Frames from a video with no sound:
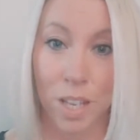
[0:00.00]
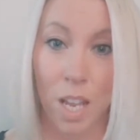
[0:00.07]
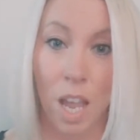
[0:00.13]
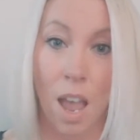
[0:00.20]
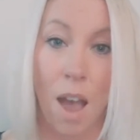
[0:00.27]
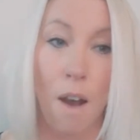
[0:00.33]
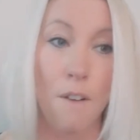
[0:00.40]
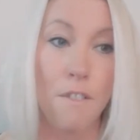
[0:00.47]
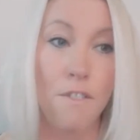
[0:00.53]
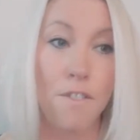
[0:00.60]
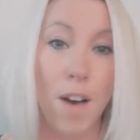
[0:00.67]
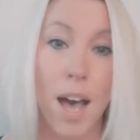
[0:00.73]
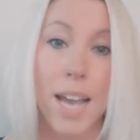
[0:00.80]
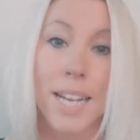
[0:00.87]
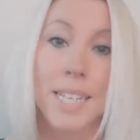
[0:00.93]

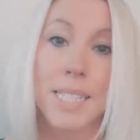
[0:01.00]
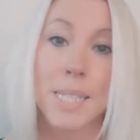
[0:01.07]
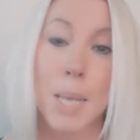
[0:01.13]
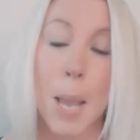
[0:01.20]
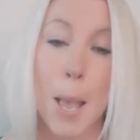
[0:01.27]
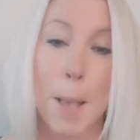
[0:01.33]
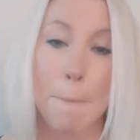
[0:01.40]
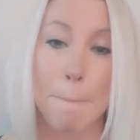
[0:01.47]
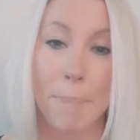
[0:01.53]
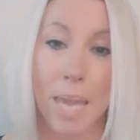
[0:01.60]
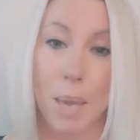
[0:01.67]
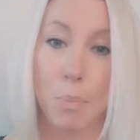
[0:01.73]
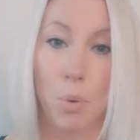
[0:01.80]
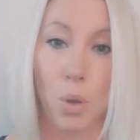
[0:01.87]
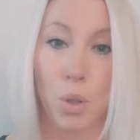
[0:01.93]
Find
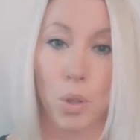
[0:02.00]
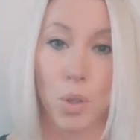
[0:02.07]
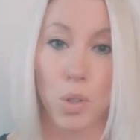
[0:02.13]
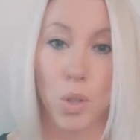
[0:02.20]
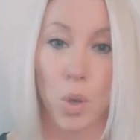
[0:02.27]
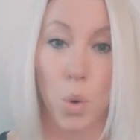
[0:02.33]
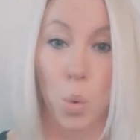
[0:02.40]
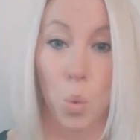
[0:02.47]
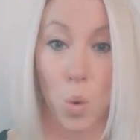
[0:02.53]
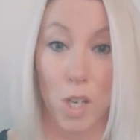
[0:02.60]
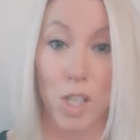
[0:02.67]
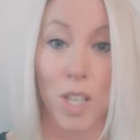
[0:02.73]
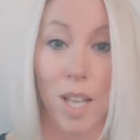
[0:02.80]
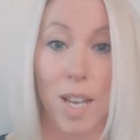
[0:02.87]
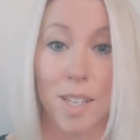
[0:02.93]
people's wish
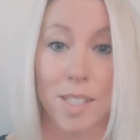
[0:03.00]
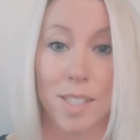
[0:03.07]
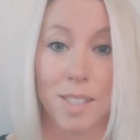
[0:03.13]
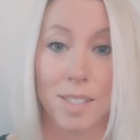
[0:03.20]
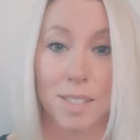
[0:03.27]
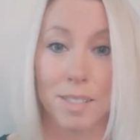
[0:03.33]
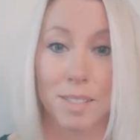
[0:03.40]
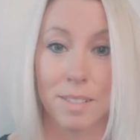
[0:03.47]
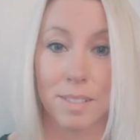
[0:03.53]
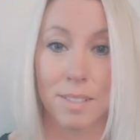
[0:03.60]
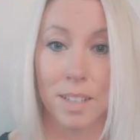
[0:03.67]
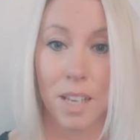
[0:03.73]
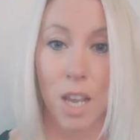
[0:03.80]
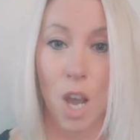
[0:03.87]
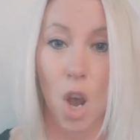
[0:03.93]
list.
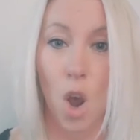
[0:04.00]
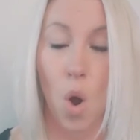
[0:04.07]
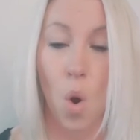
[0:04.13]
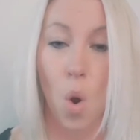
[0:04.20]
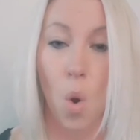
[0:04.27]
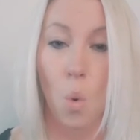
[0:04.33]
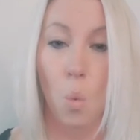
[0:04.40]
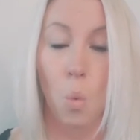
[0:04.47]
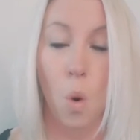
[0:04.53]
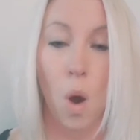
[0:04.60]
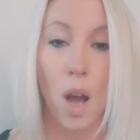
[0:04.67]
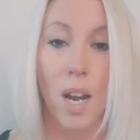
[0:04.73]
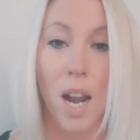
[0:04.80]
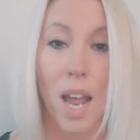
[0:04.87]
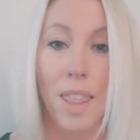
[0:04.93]
What
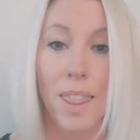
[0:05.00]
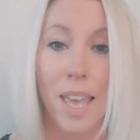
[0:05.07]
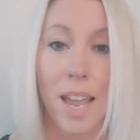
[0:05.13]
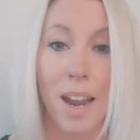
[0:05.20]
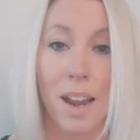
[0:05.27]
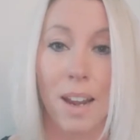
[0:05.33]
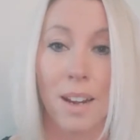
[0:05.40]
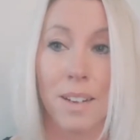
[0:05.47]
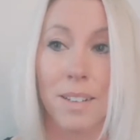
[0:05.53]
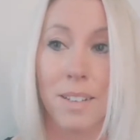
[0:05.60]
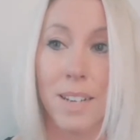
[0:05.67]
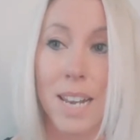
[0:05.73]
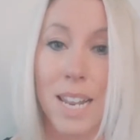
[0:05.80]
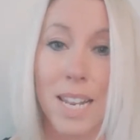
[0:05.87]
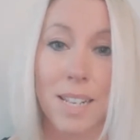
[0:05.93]
are their
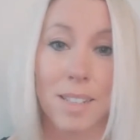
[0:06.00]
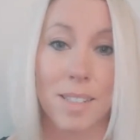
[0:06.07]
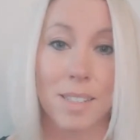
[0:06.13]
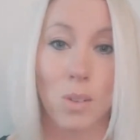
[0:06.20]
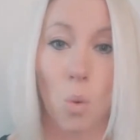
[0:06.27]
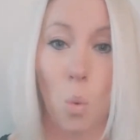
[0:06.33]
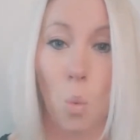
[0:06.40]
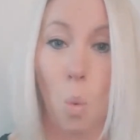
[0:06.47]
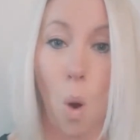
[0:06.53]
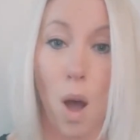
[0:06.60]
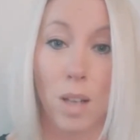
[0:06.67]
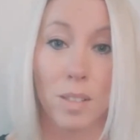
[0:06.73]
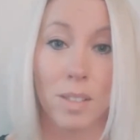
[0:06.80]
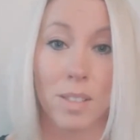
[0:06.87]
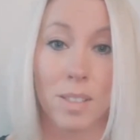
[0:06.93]
needs,
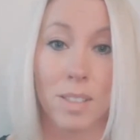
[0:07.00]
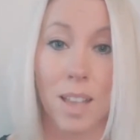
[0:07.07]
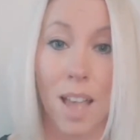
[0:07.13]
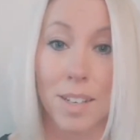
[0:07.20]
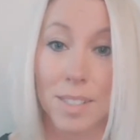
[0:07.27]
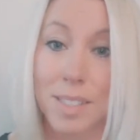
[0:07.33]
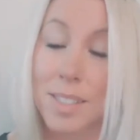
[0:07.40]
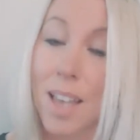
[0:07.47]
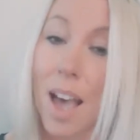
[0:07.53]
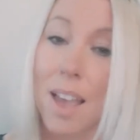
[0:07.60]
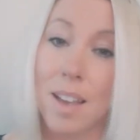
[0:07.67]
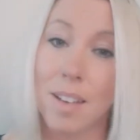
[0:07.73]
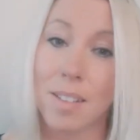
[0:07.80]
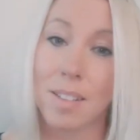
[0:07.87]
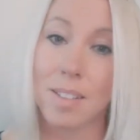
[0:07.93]
wants, and
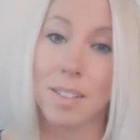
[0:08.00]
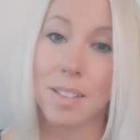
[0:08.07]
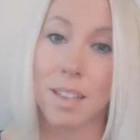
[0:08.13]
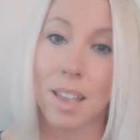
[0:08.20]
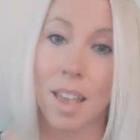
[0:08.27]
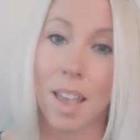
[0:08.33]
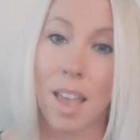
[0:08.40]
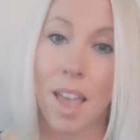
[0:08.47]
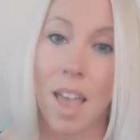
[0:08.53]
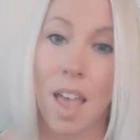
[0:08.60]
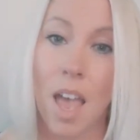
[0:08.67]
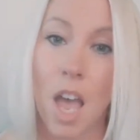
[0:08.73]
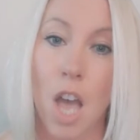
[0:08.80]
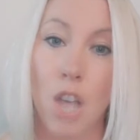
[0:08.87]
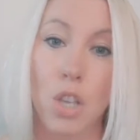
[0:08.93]
desires?
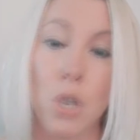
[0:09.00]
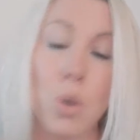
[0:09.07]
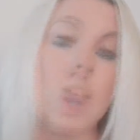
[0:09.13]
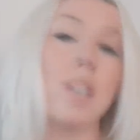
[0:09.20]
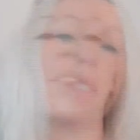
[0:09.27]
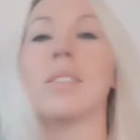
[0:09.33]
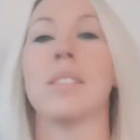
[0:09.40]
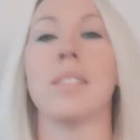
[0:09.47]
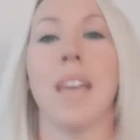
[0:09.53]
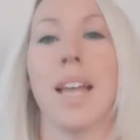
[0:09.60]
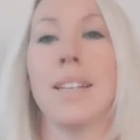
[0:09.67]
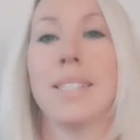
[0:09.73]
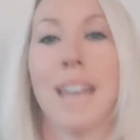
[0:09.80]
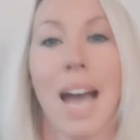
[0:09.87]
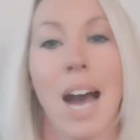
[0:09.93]
You can
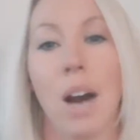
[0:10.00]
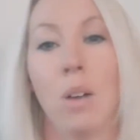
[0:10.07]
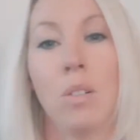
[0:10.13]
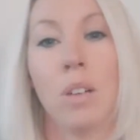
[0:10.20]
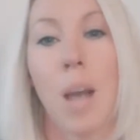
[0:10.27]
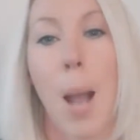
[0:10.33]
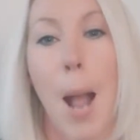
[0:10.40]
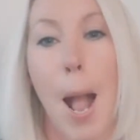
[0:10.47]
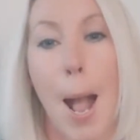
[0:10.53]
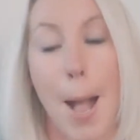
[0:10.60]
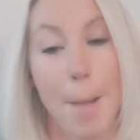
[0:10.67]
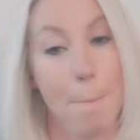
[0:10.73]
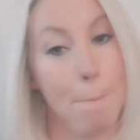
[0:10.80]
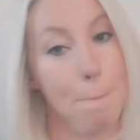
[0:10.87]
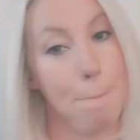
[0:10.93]
send out 1
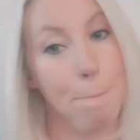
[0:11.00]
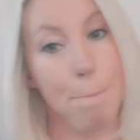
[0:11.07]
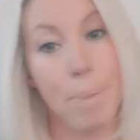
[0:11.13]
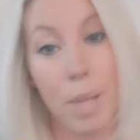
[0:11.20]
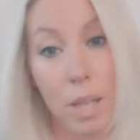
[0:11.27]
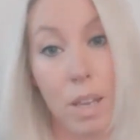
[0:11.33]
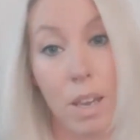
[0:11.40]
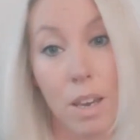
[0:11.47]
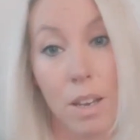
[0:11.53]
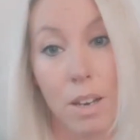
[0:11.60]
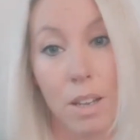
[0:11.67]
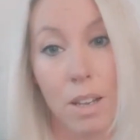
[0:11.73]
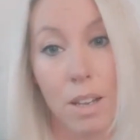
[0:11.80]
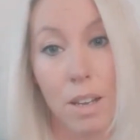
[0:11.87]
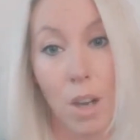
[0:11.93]
billion
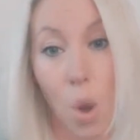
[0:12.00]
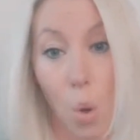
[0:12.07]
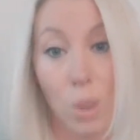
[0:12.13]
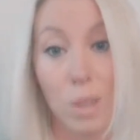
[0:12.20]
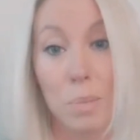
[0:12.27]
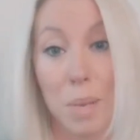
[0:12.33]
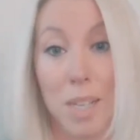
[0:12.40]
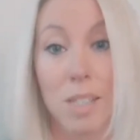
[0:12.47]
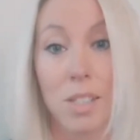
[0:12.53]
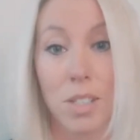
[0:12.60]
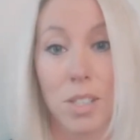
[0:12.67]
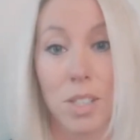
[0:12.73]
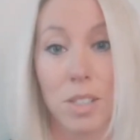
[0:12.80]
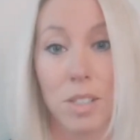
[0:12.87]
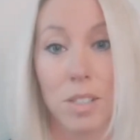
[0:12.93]
cold
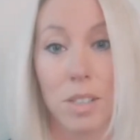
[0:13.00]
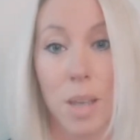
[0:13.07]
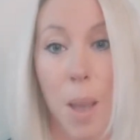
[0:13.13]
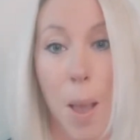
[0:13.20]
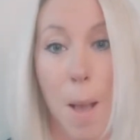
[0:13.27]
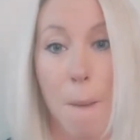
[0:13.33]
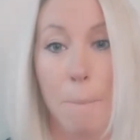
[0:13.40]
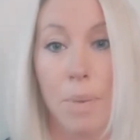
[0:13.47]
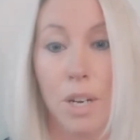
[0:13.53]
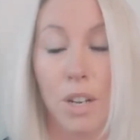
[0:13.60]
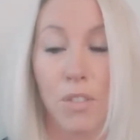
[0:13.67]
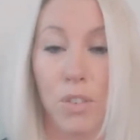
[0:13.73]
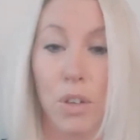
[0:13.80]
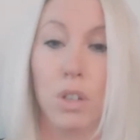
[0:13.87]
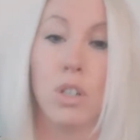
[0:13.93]
messages, but if
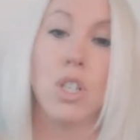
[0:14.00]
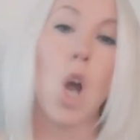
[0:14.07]
you're not